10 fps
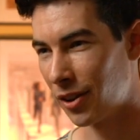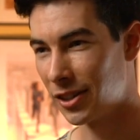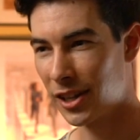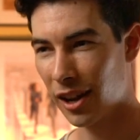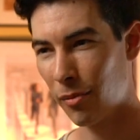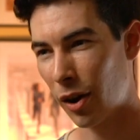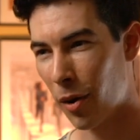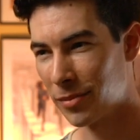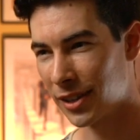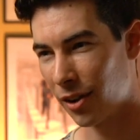you can check out my
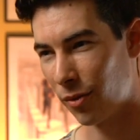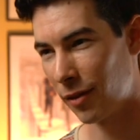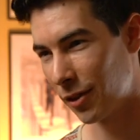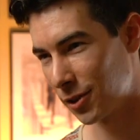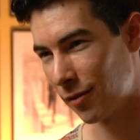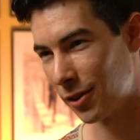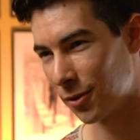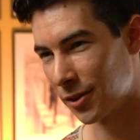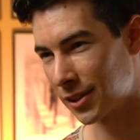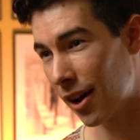website,
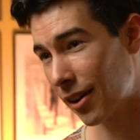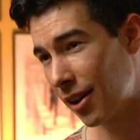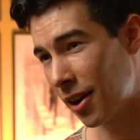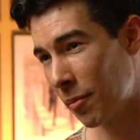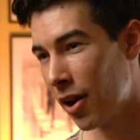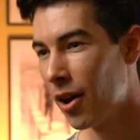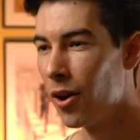redventurevisuals.com,